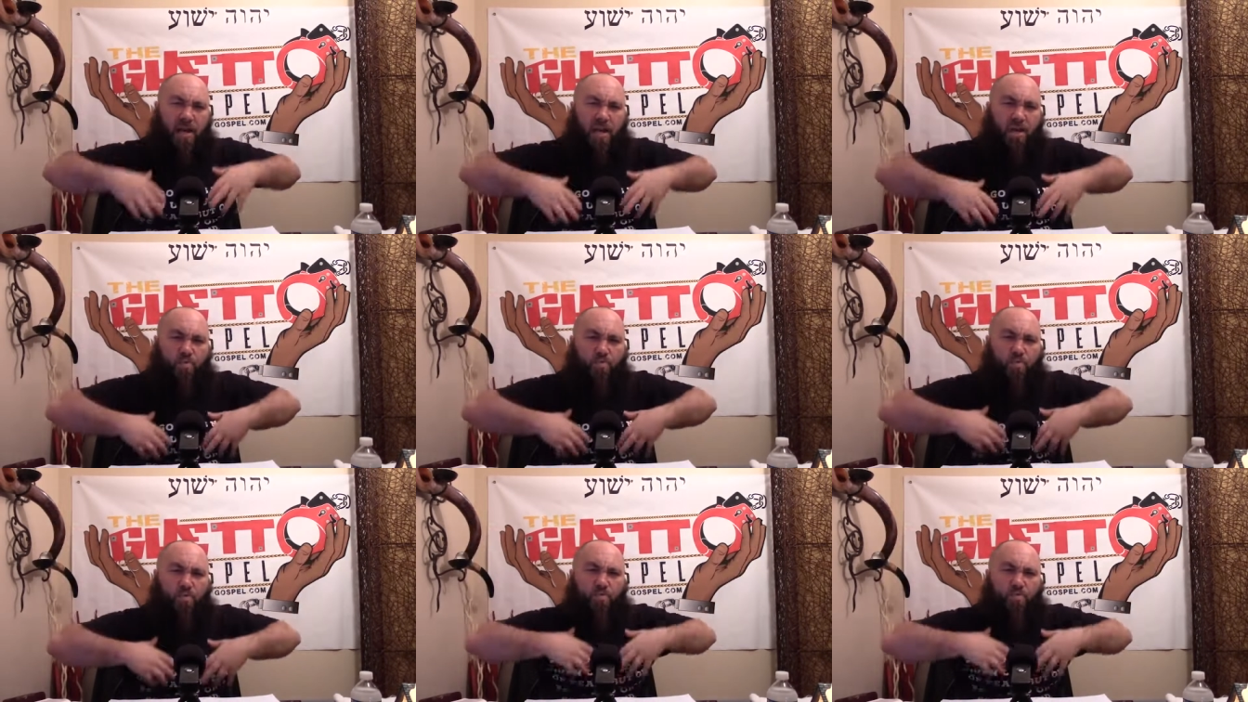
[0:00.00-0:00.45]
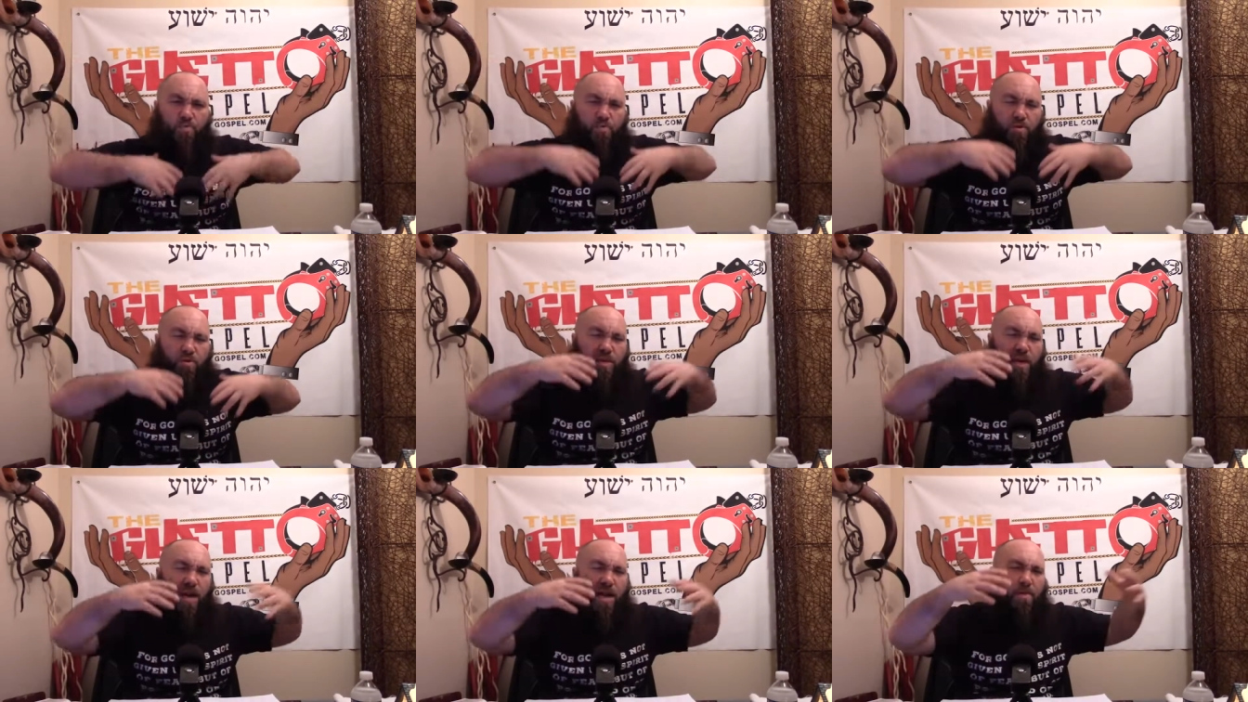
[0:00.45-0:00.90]
He will
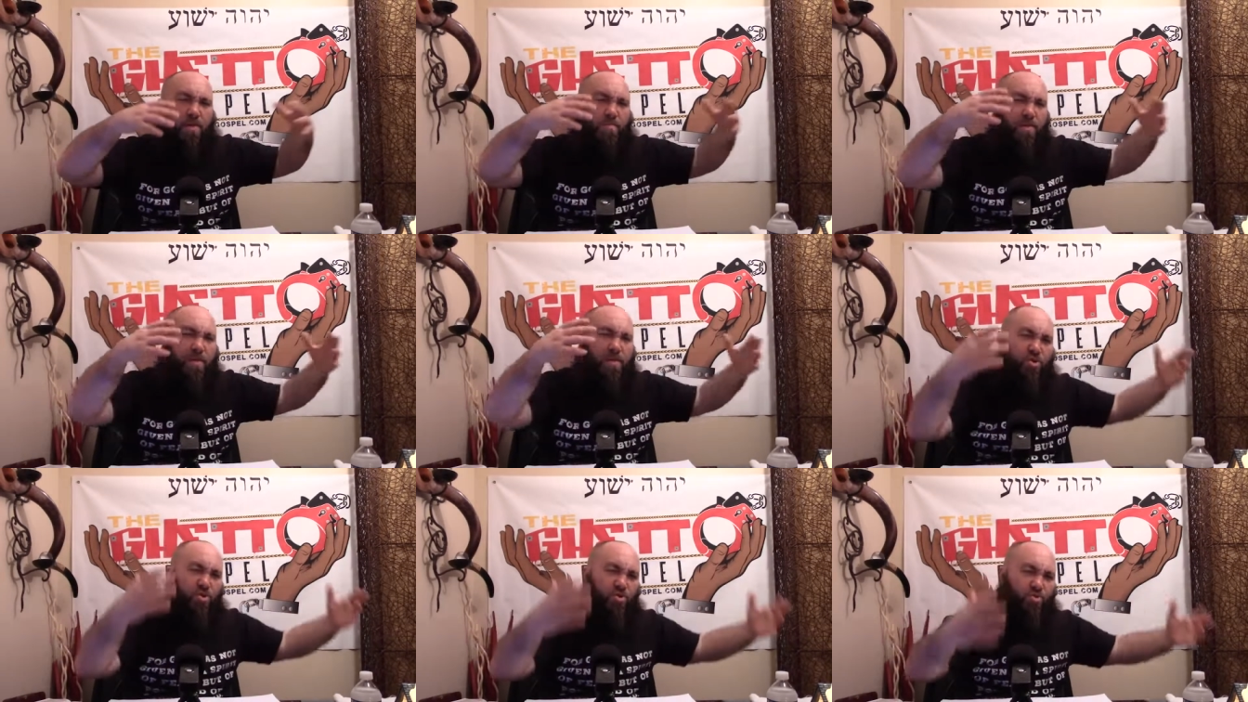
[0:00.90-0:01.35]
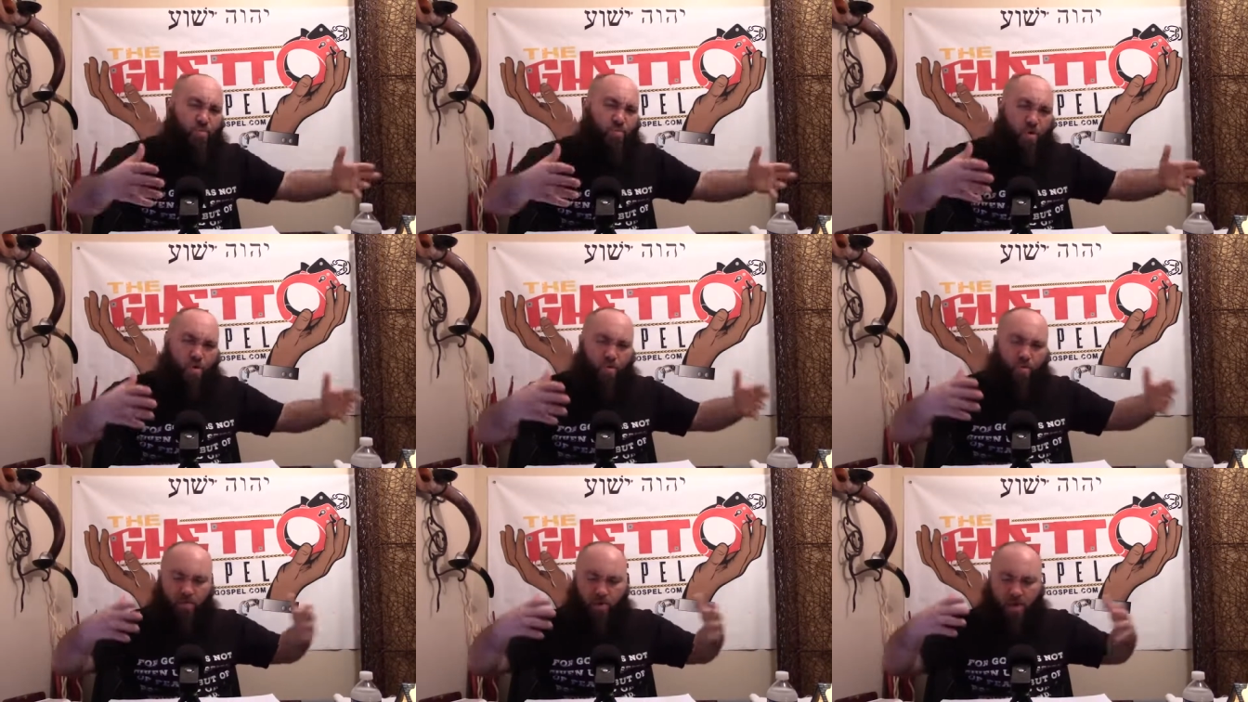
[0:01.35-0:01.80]
set up his
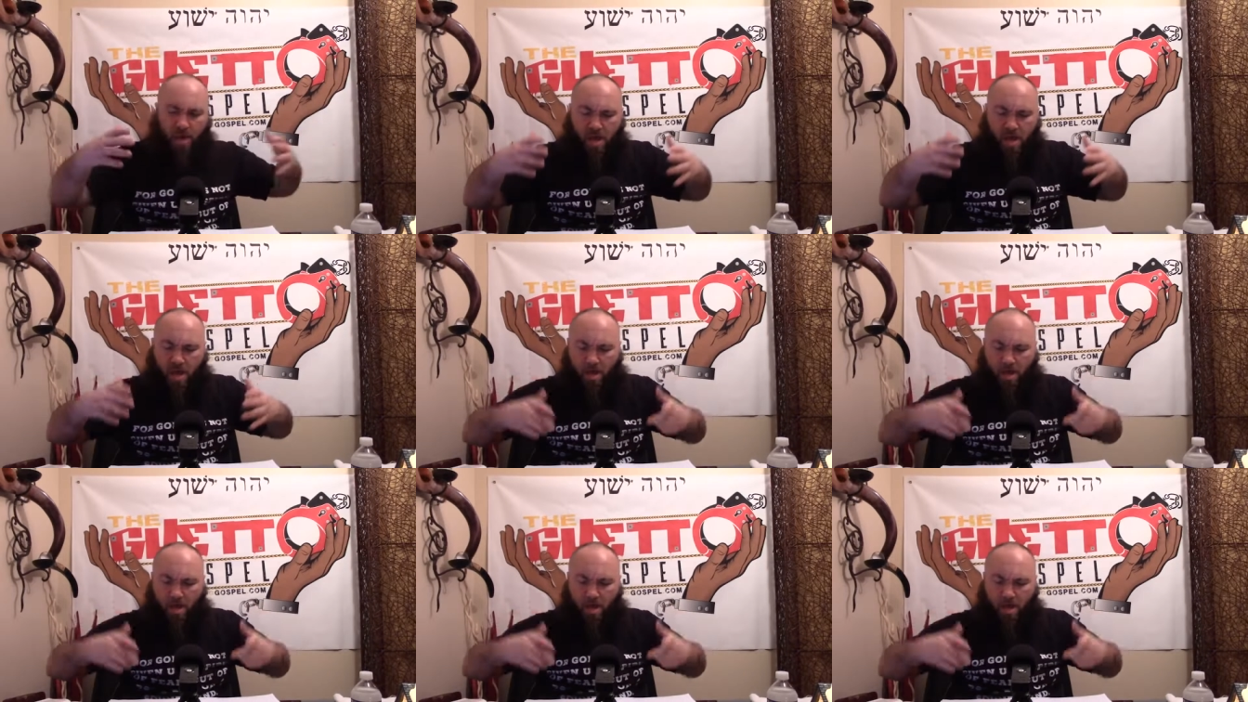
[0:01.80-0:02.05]
throne.